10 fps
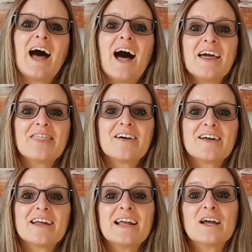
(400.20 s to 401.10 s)
I
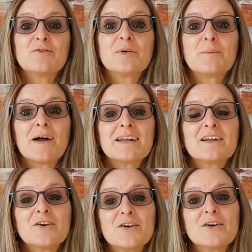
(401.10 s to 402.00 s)
thought I had
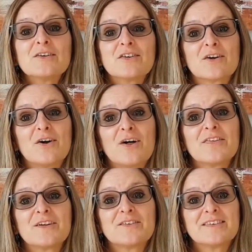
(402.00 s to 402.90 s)
reminded her to call
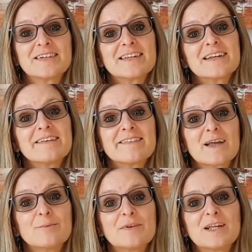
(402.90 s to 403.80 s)
the utilities
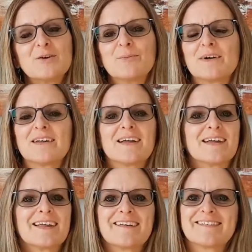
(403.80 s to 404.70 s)
company, but
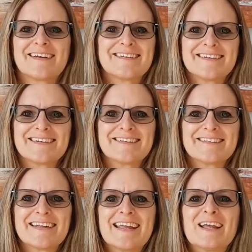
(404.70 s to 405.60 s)
I guess I didn't.
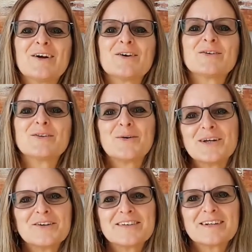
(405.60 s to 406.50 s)
Her
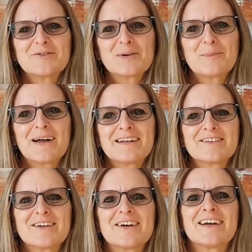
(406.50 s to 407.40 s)
lawyer didn't remind
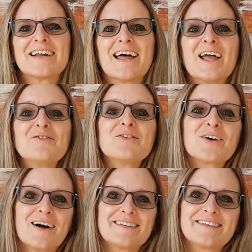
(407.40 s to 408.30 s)
her, and I
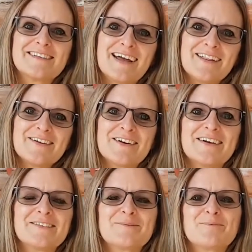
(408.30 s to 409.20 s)
forgot to tell
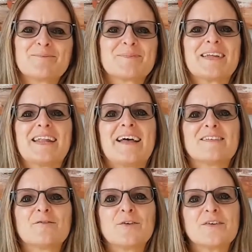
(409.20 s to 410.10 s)
her. And
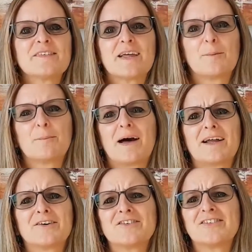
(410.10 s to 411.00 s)
as a first-time
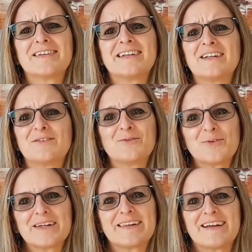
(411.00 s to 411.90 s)
buyer, she didn't even
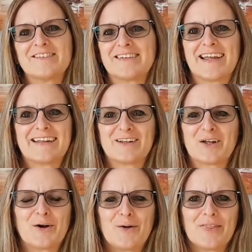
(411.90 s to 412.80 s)
realize she had to
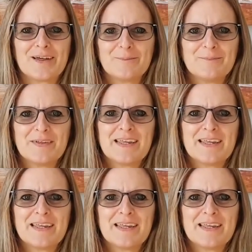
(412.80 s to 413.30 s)
call them.